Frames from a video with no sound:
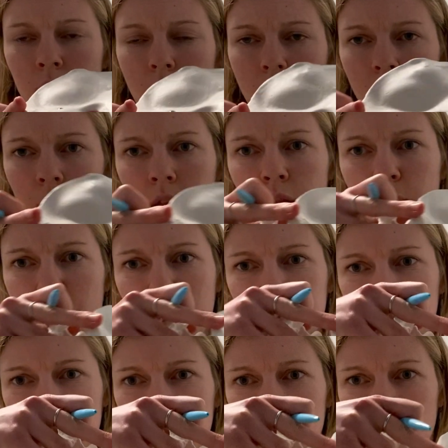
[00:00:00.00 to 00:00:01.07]
on the
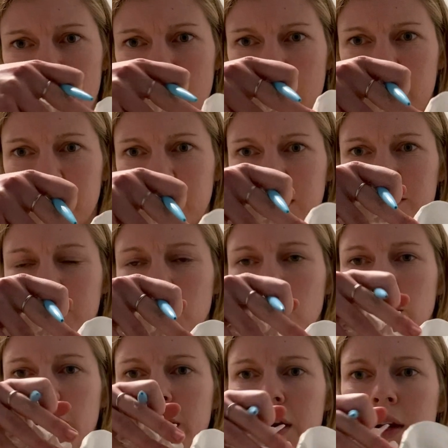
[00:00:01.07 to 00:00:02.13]
posterior pelvic
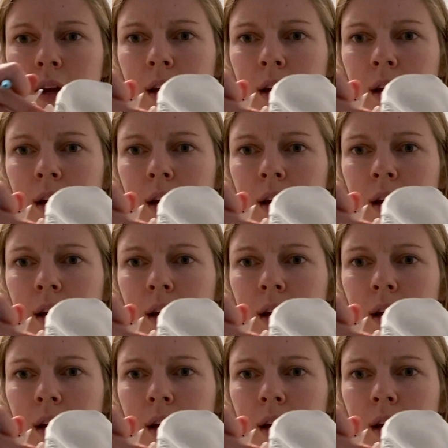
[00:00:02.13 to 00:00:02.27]
floor